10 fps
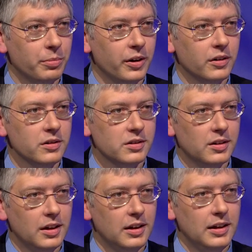Partners,
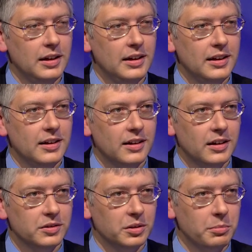
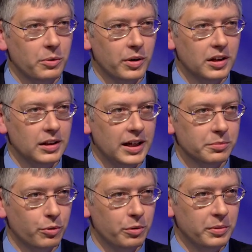and I was on my way to the
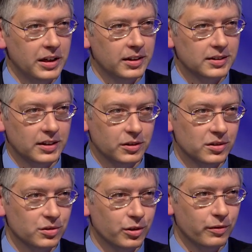last board meeting because I
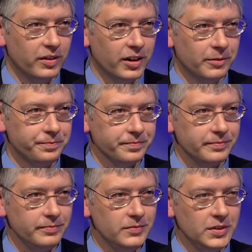couldn't serve there
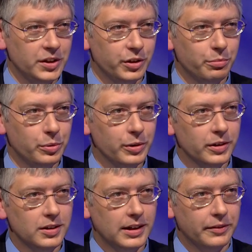on their
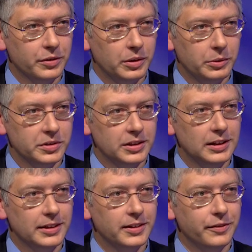board after I was an
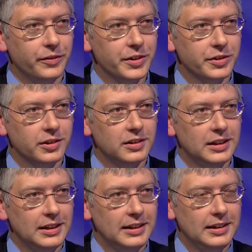elected official.
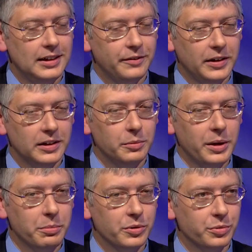I found the
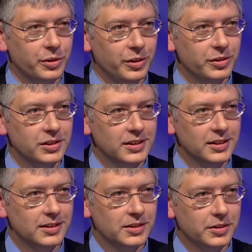papers were closing,
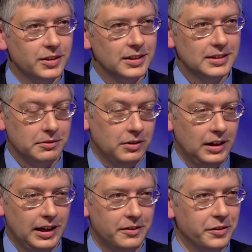and so I said, well,
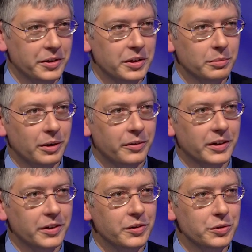I don't know anything about
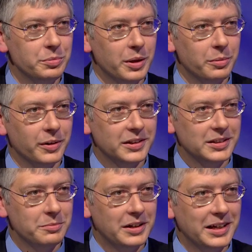running a newspaper because
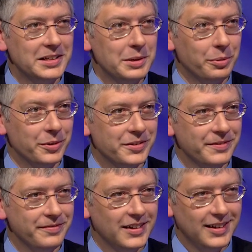I'm an IT
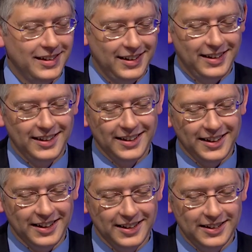person.
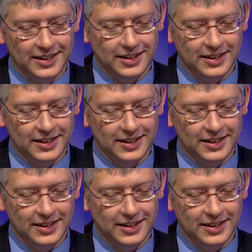And